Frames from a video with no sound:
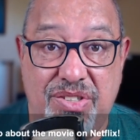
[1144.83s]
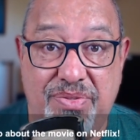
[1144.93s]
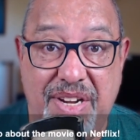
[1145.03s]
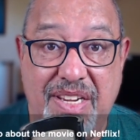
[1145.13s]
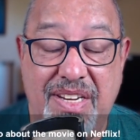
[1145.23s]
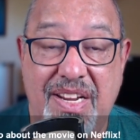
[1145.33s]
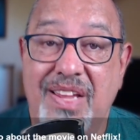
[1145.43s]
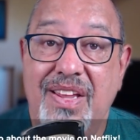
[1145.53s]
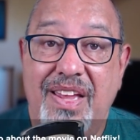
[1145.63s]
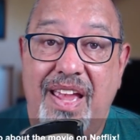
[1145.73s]
read.
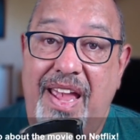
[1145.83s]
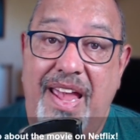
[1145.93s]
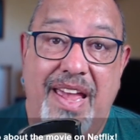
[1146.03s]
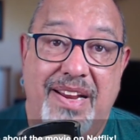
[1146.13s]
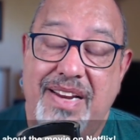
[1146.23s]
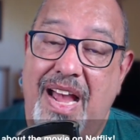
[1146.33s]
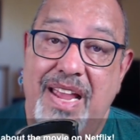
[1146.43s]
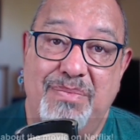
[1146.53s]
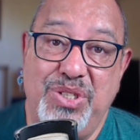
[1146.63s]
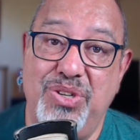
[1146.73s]
And I
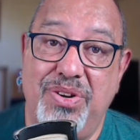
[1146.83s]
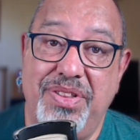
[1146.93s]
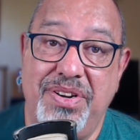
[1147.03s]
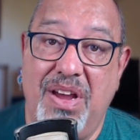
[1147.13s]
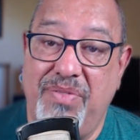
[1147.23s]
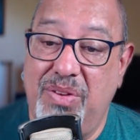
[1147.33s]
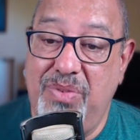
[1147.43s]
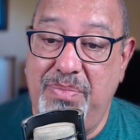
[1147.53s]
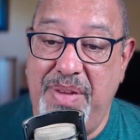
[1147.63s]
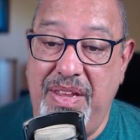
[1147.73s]
am sure the novel
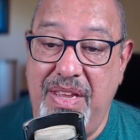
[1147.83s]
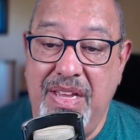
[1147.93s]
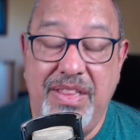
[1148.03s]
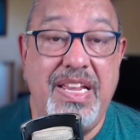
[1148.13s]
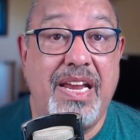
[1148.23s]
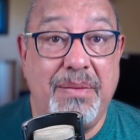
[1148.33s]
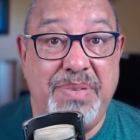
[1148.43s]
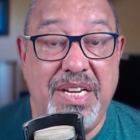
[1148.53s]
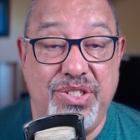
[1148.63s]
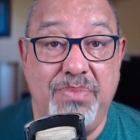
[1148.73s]
will be, the
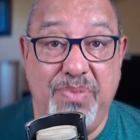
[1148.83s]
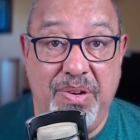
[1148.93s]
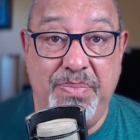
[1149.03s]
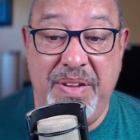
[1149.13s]
adaptation will be